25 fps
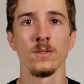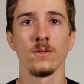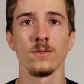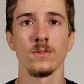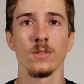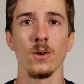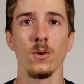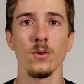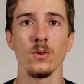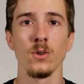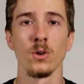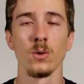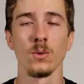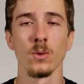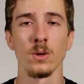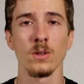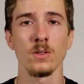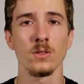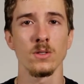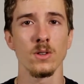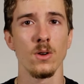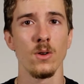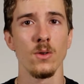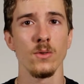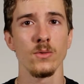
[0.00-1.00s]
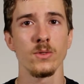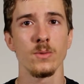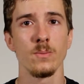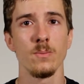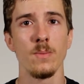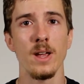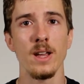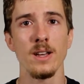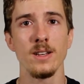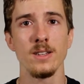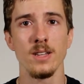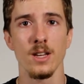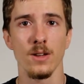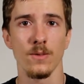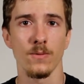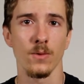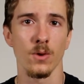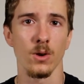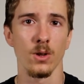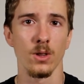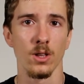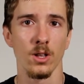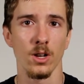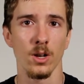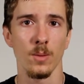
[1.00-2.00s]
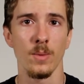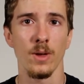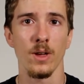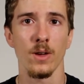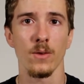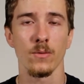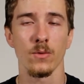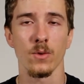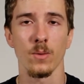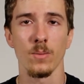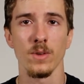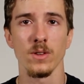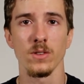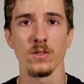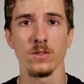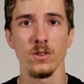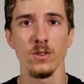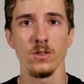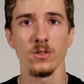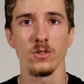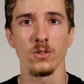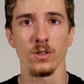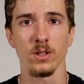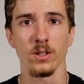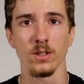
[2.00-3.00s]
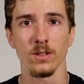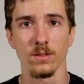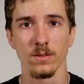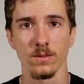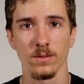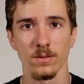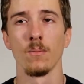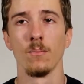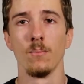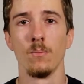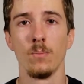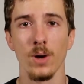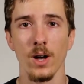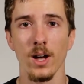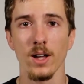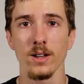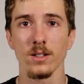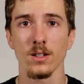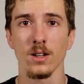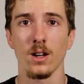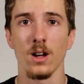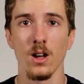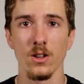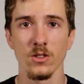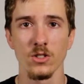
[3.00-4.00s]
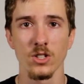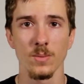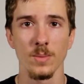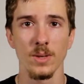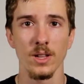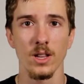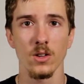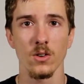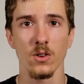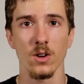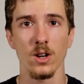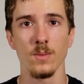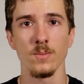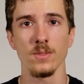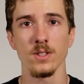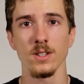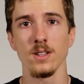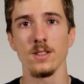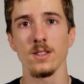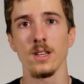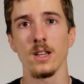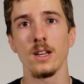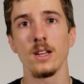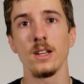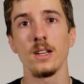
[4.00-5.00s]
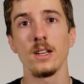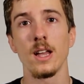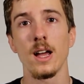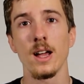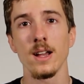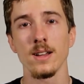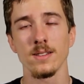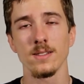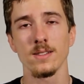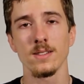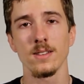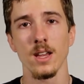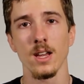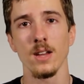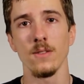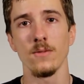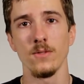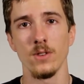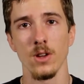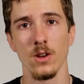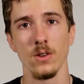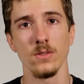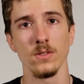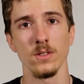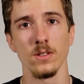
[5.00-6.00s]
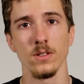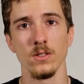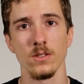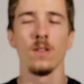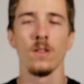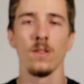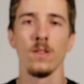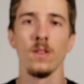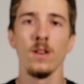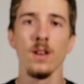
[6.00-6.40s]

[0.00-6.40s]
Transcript: So your results may differ a little bit from this nutrient, but 100 milligrams is a nice safe dosage.